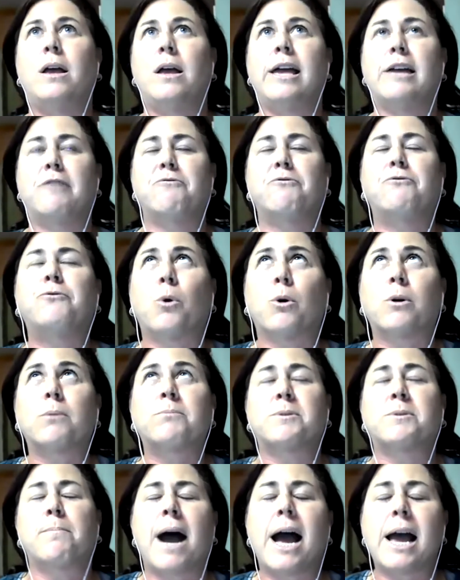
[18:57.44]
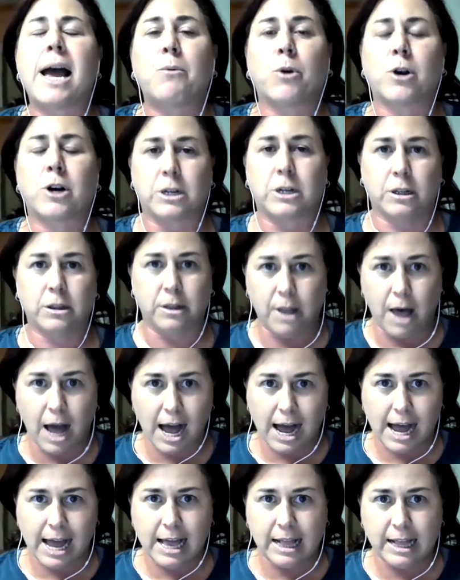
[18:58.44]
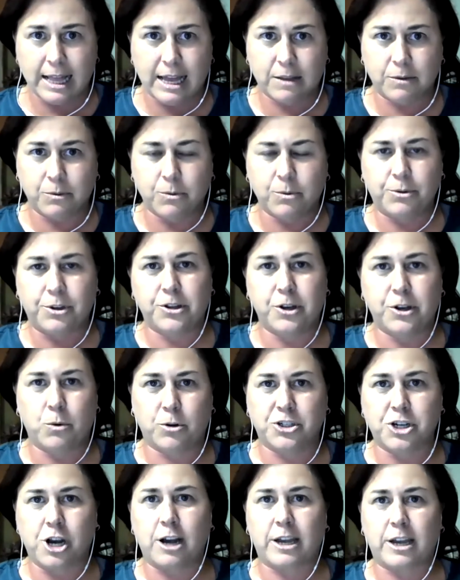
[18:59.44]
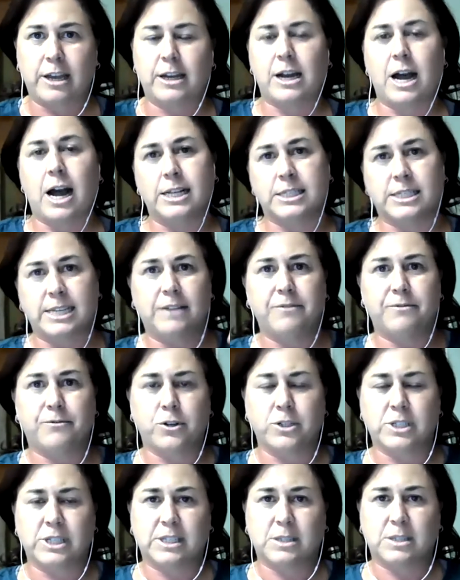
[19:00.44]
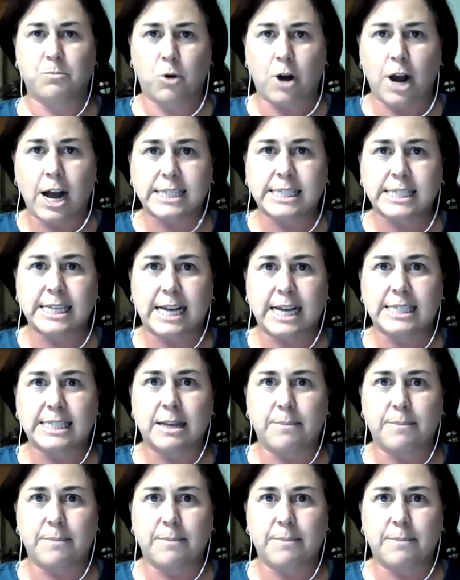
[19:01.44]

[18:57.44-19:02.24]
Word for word: informed my work a lot, and you know, we're talking content versus process.